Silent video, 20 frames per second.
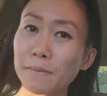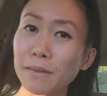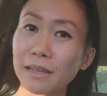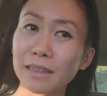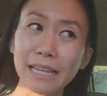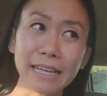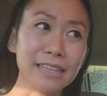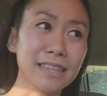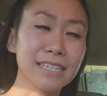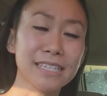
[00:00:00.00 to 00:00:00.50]

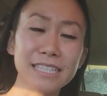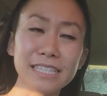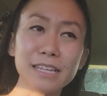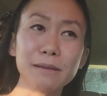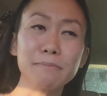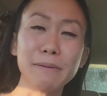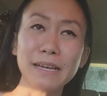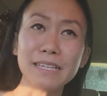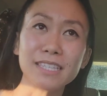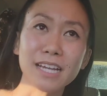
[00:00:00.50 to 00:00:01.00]
Like this is
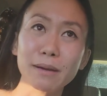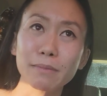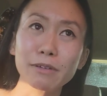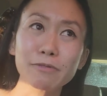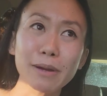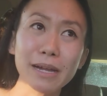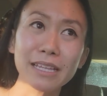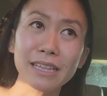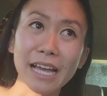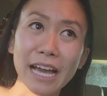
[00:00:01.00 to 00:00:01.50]
the best time of
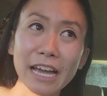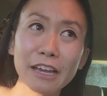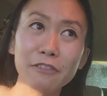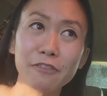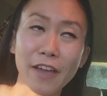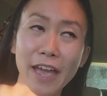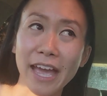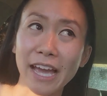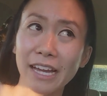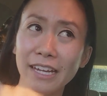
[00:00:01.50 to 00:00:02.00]
my life,
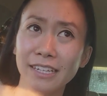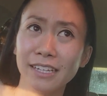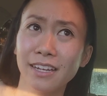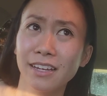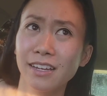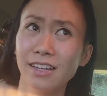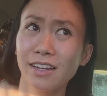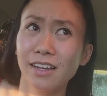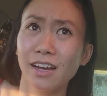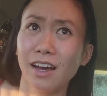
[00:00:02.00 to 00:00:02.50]
and
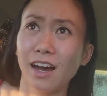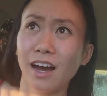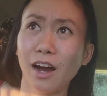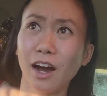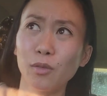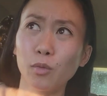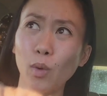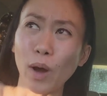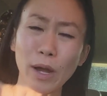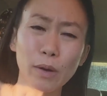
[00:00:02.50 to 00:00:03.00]

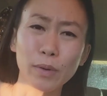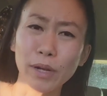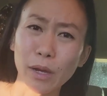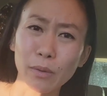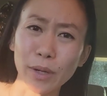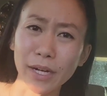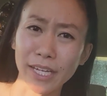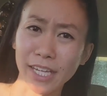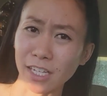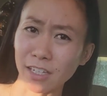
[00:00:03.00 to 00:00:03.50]
why would I
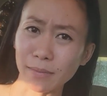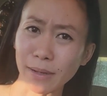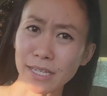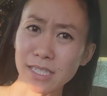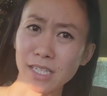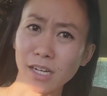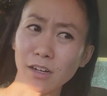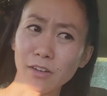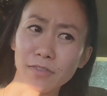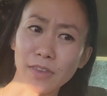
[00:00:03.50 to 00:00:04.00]
want to kill
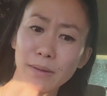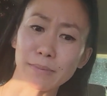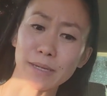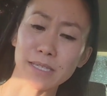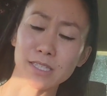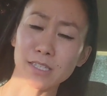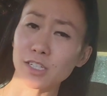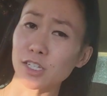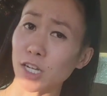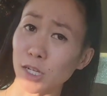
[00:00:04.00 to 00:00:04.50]
myself? That
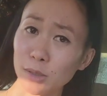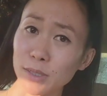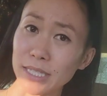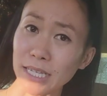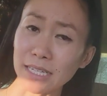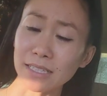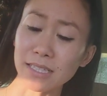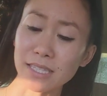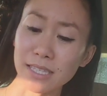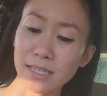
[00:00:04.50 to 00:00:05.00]
makes no
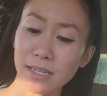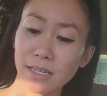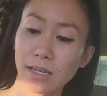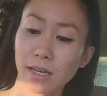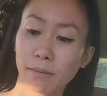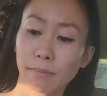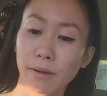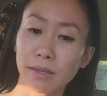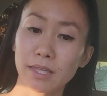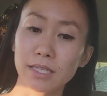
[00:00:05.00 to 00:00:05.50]
sense.
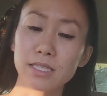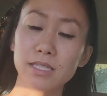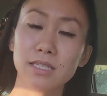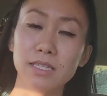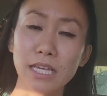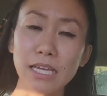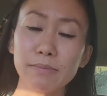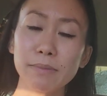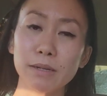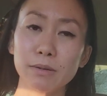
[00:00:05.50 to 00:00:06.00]
But this
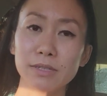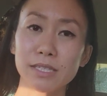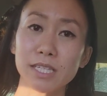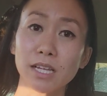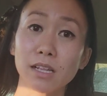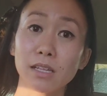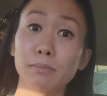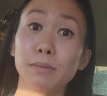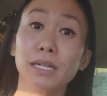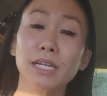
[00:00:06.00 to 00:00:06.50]
demon was
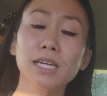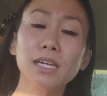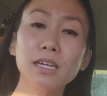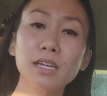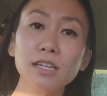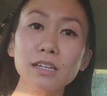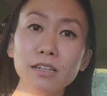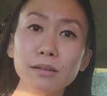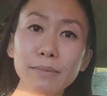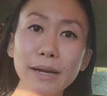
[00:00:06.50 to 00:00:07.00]
telling me to
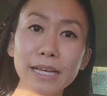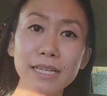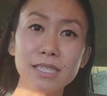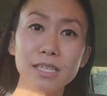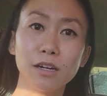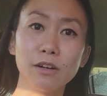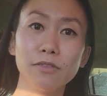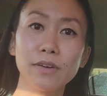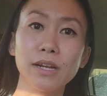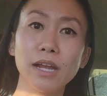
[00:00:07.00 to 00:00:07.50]
kill
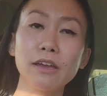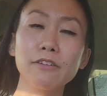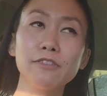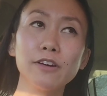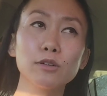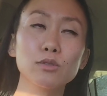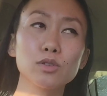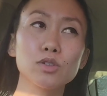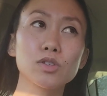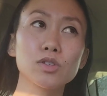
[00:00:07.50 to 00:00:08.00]
myself, and I
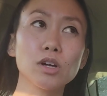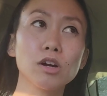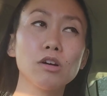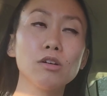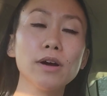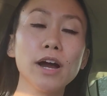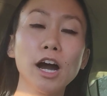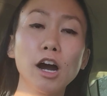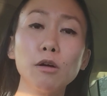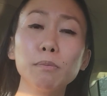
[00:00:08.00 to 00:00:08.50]
felt
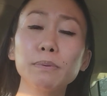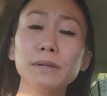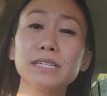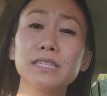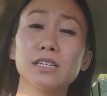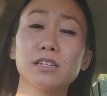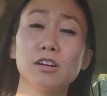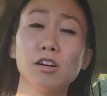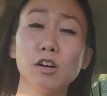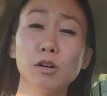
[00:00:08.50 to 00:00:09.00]
so
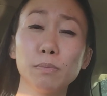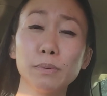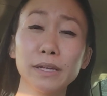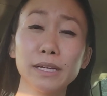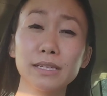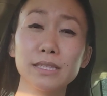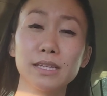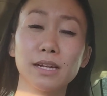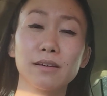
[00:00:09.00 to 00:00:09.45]
helpless and hopeless.